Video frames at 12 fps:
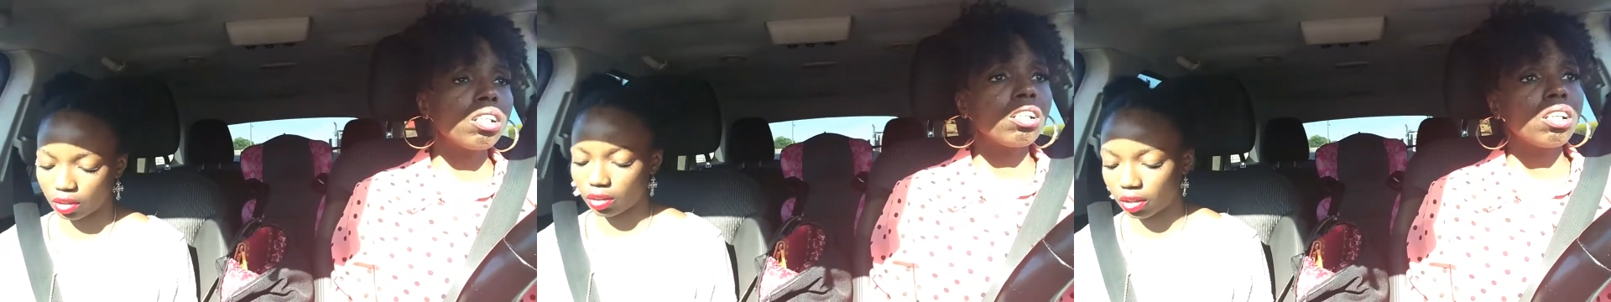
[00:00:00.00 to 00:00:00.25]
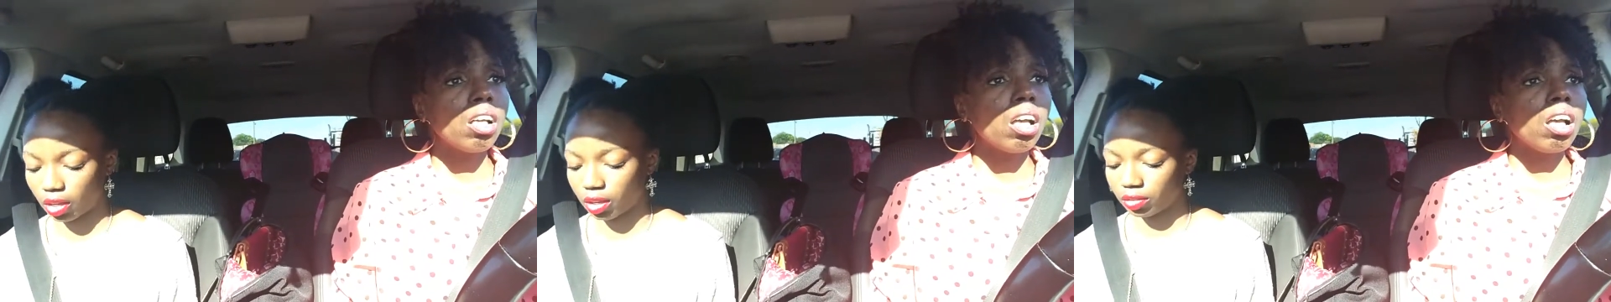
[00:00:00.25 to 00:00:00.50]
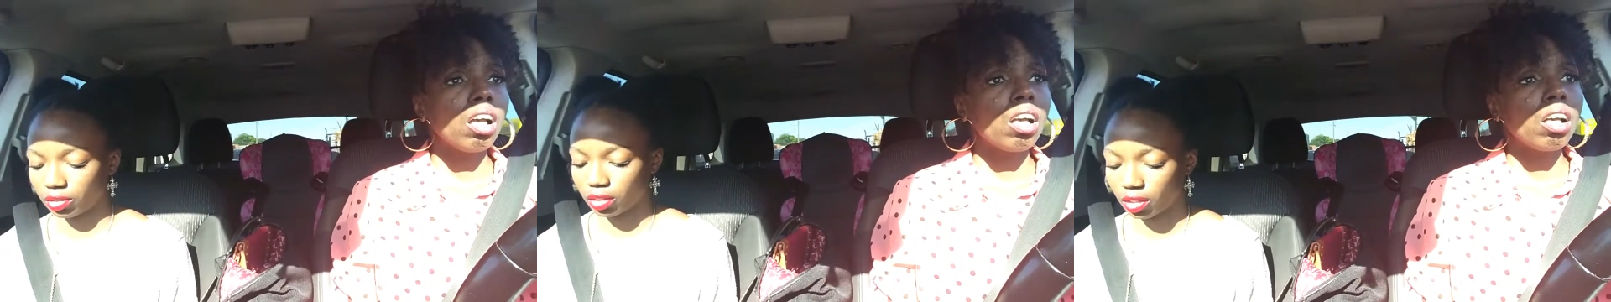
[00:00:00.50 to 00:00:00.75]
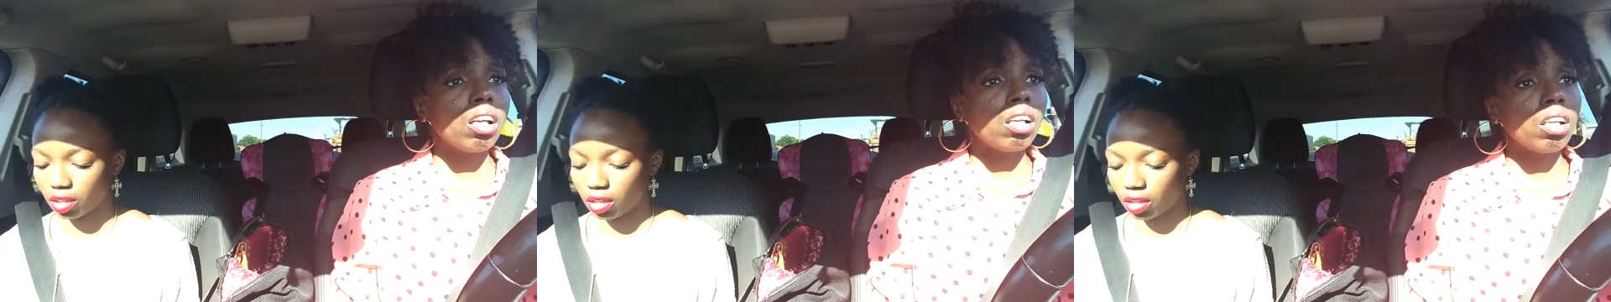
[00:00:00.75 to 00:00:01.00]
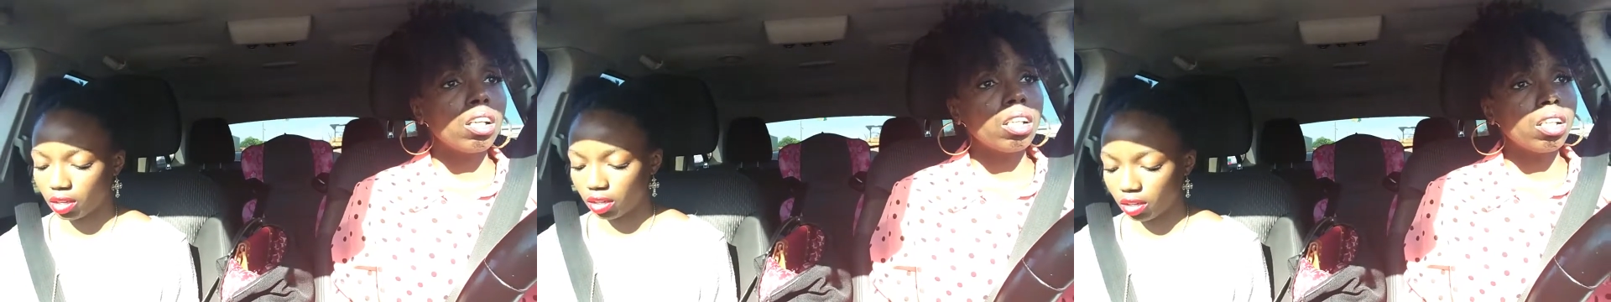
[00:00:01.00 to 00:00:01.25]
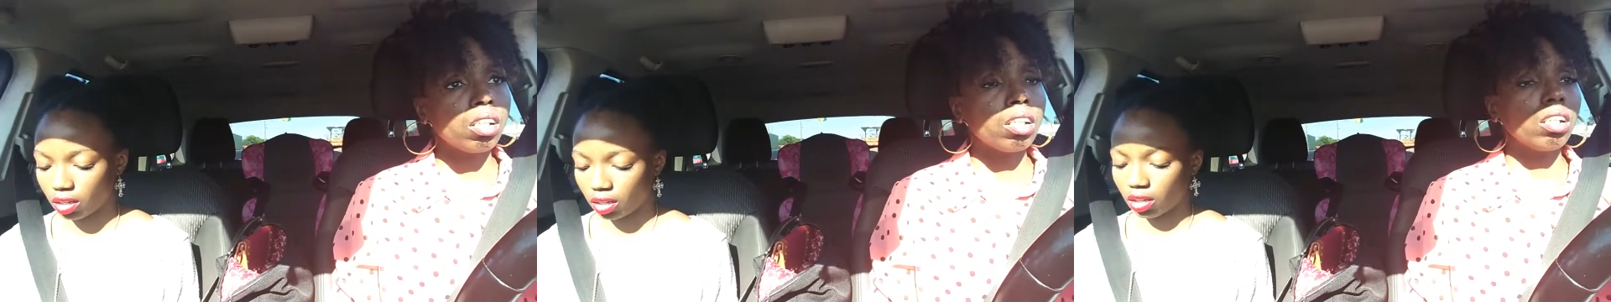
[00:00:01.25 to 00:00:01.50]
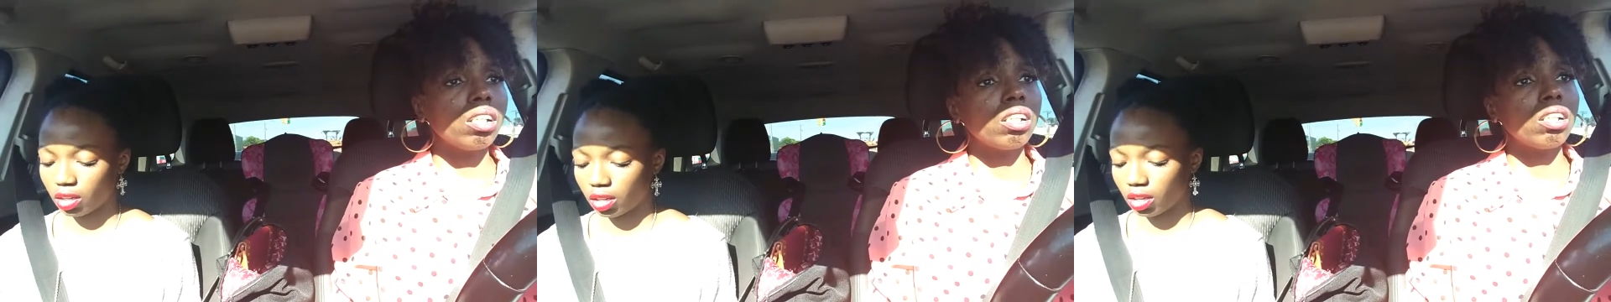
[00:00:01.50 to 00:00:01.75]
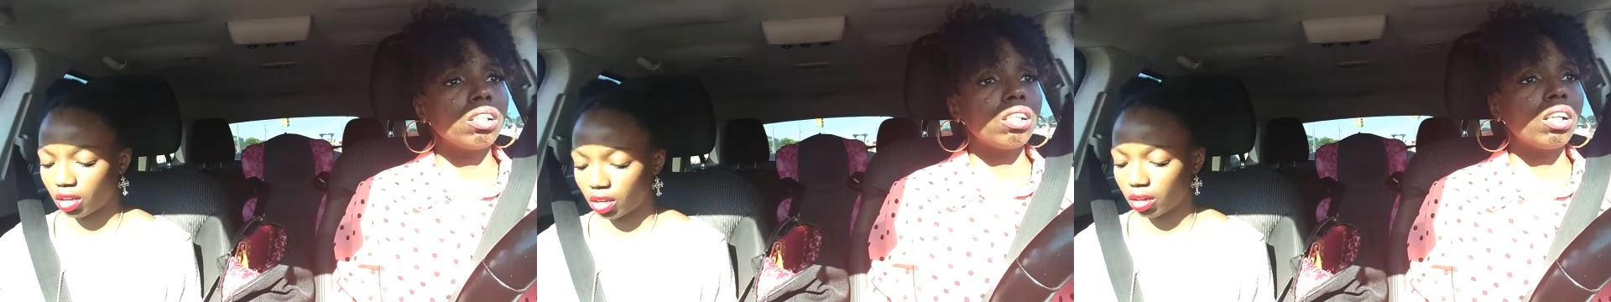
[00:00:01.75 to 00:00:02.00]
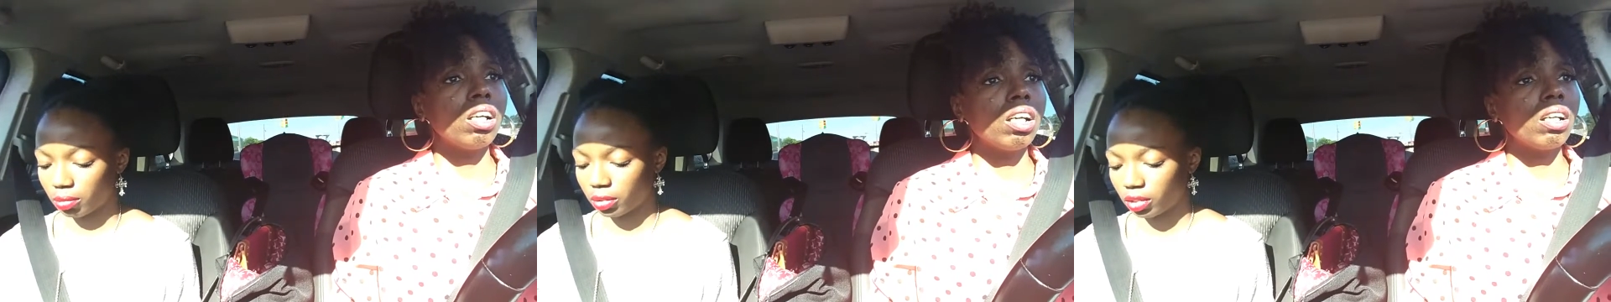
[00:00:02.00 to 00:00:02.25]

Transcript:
Speaker 1: Okay. Um,